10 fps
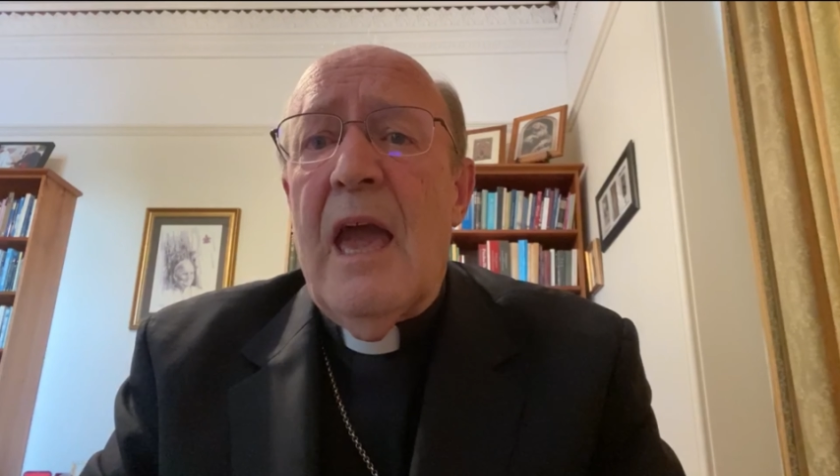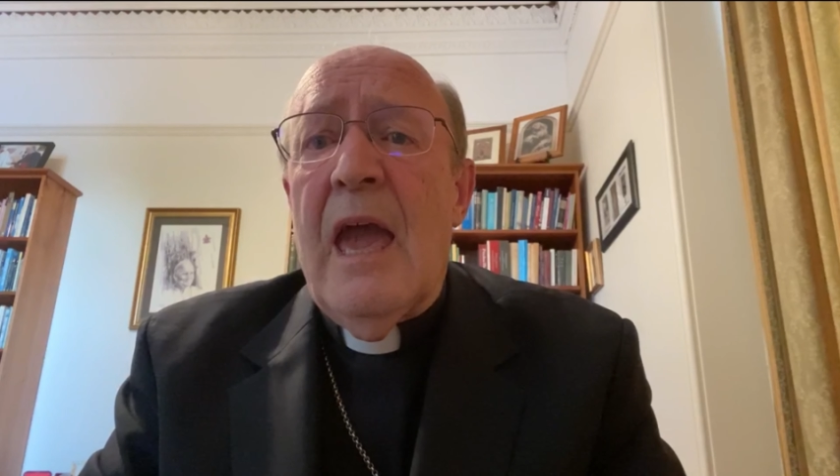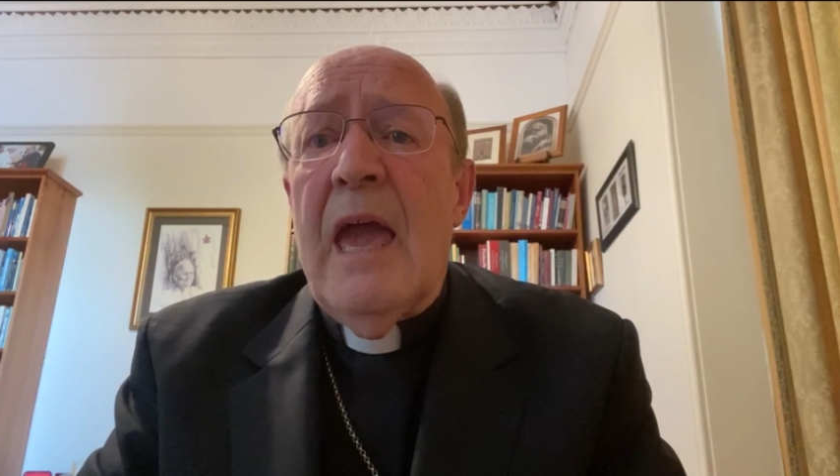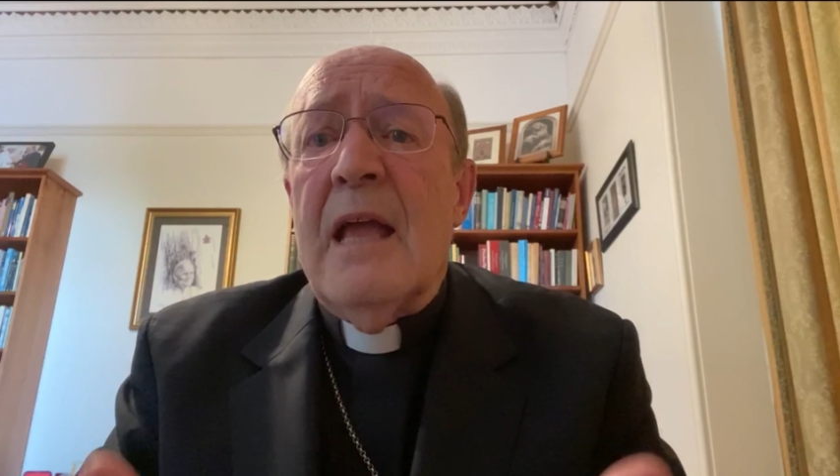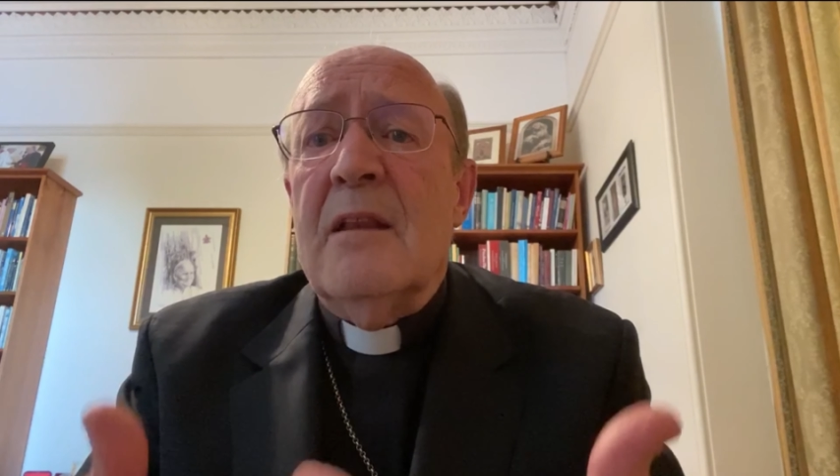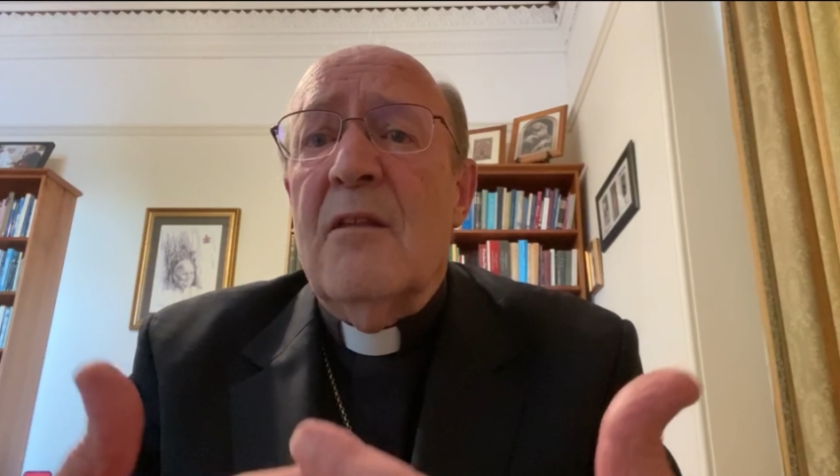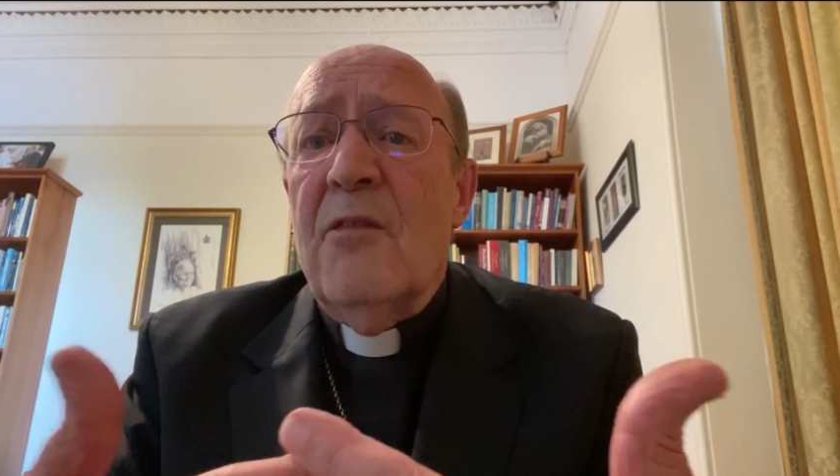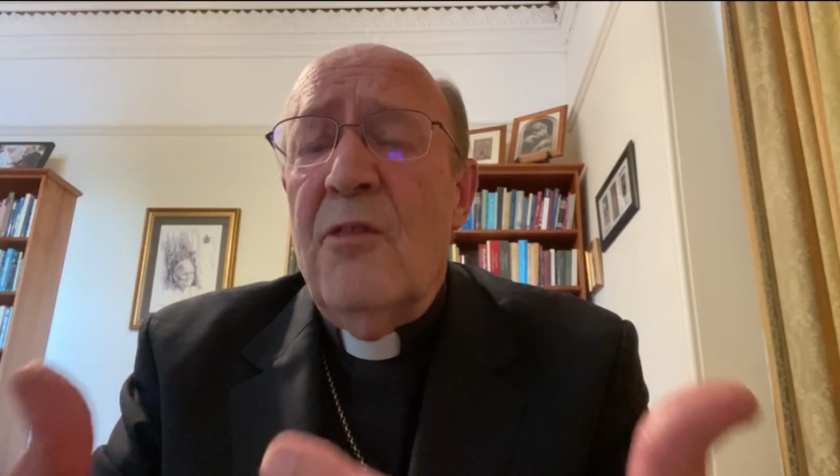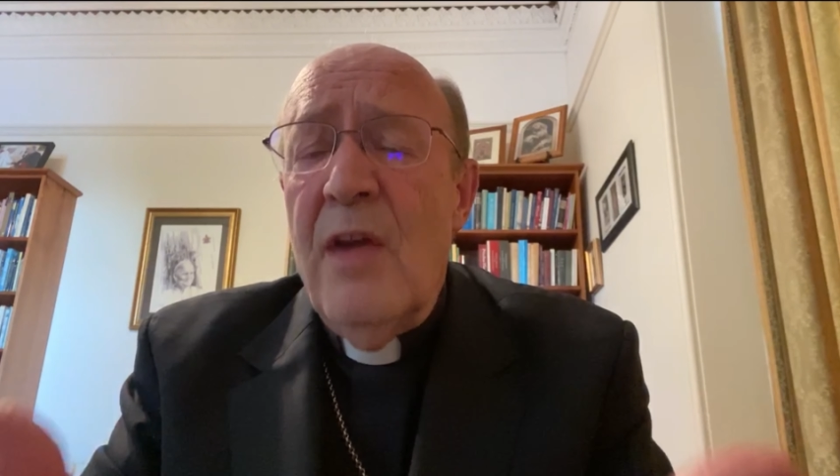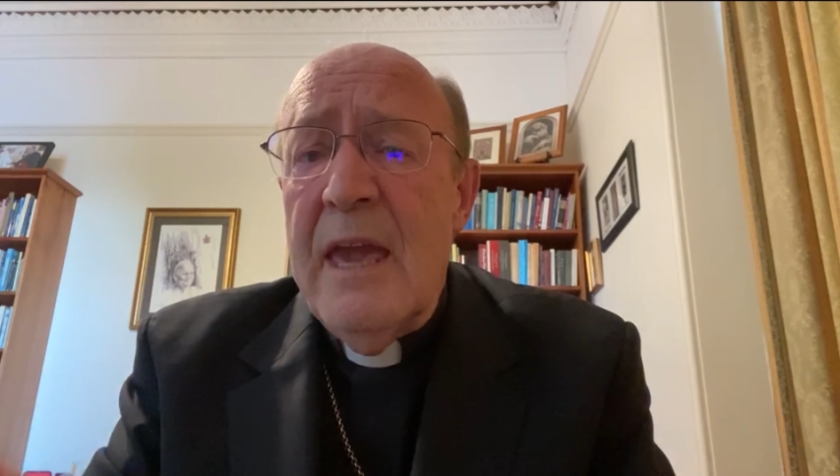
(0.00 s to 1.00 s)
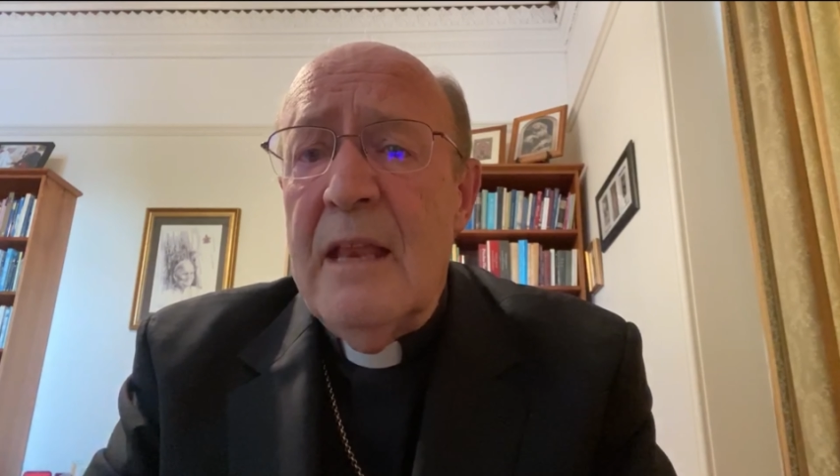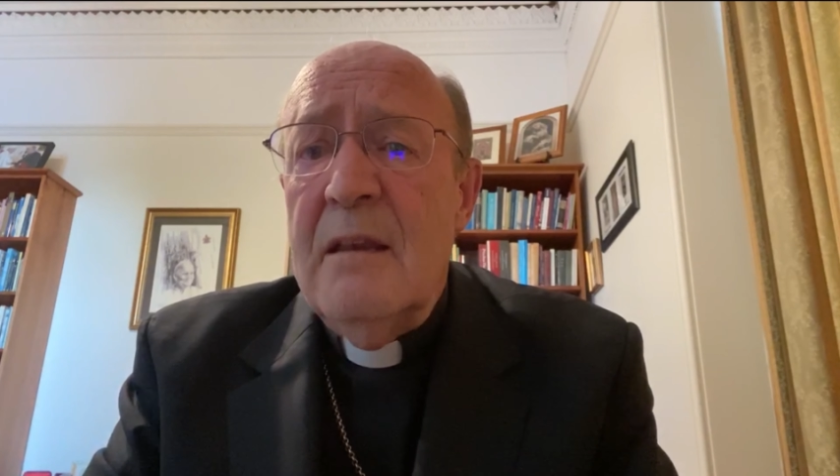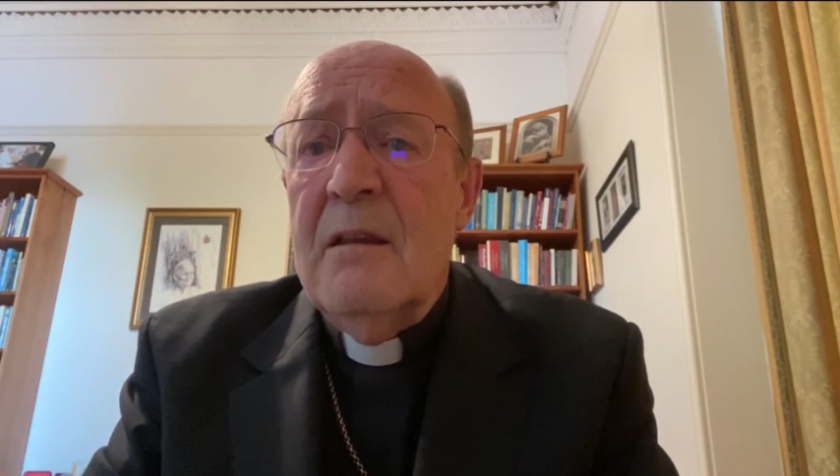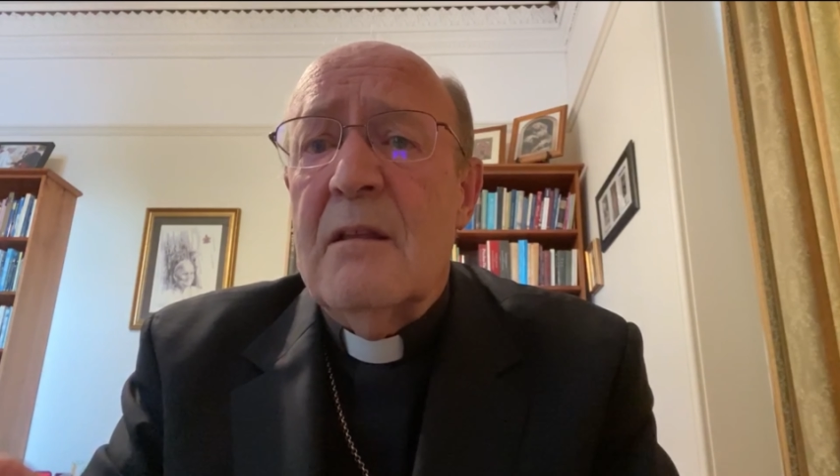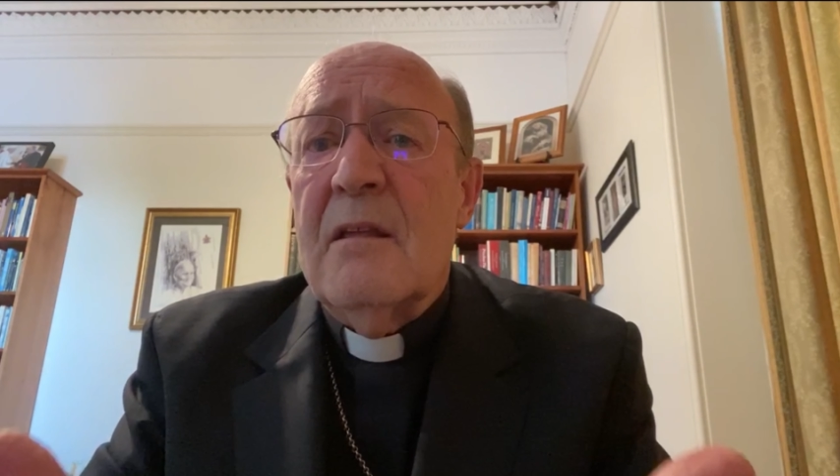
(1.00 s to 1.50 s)
And
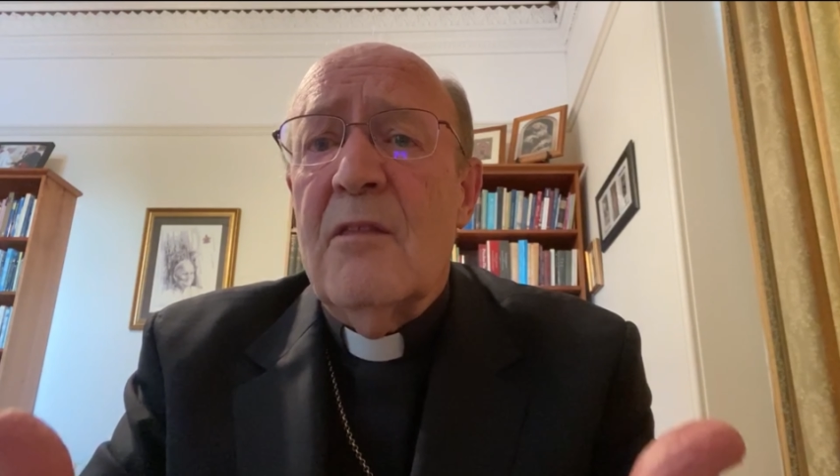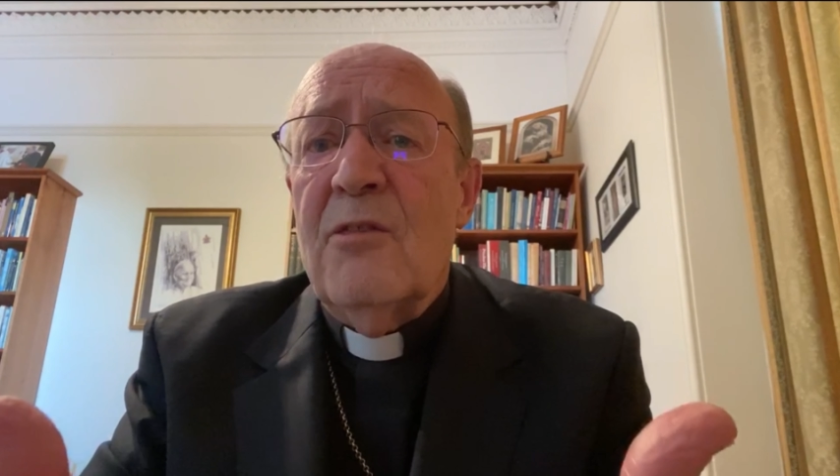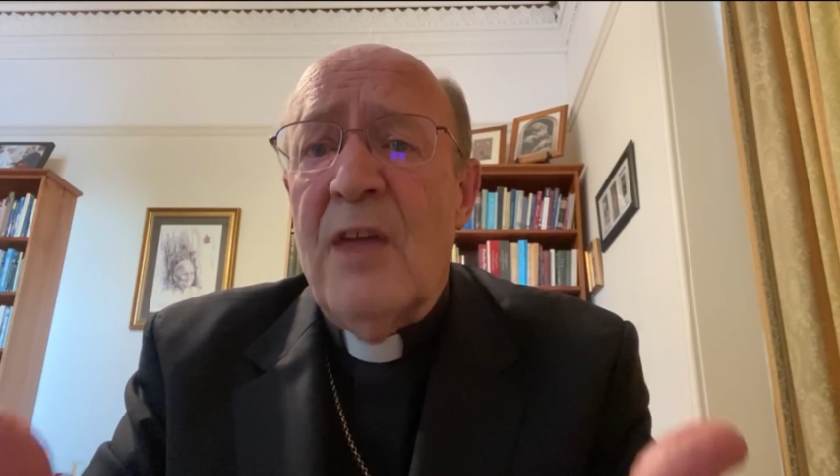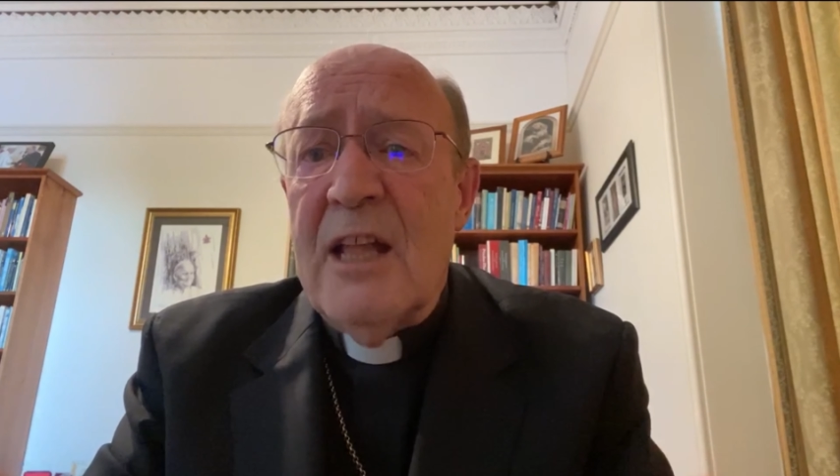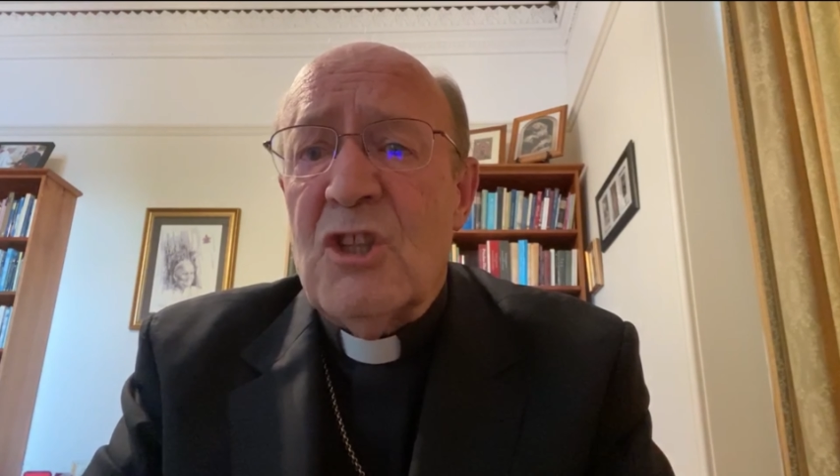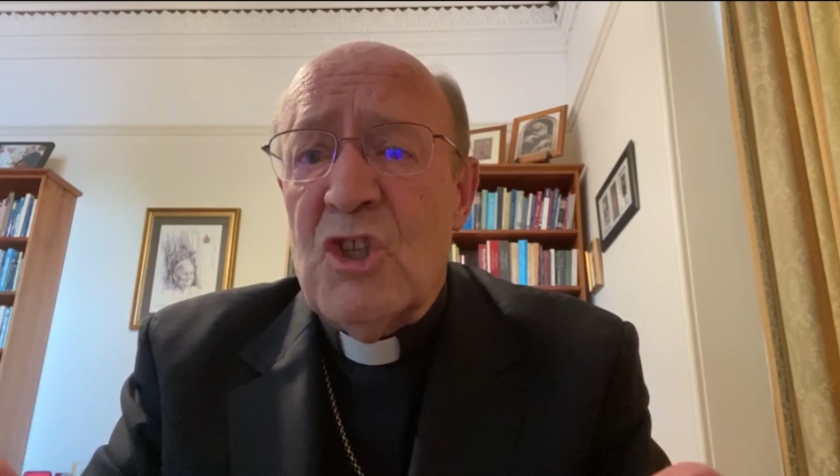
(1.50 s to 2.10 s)
then that